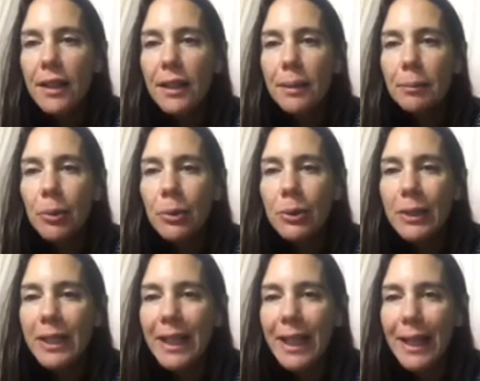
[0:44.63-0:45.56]
Good
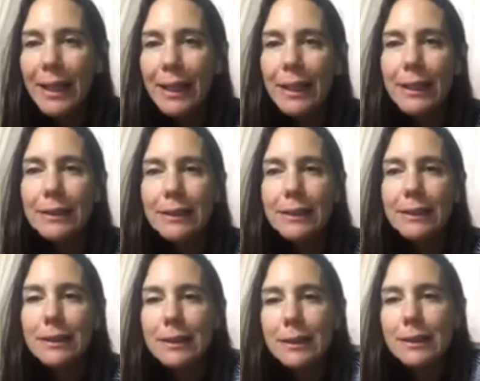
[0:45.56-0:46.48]
morning.
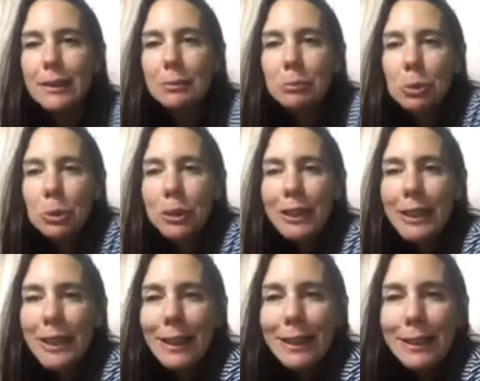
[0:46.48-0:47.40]
Good
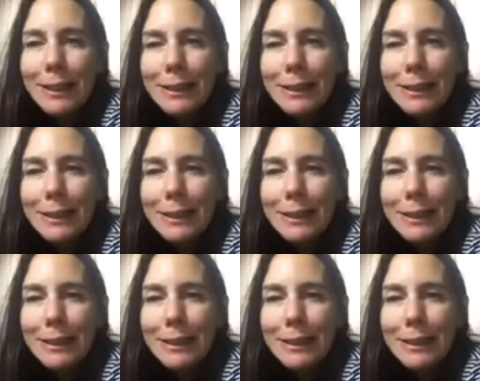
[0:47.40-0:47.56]
morning.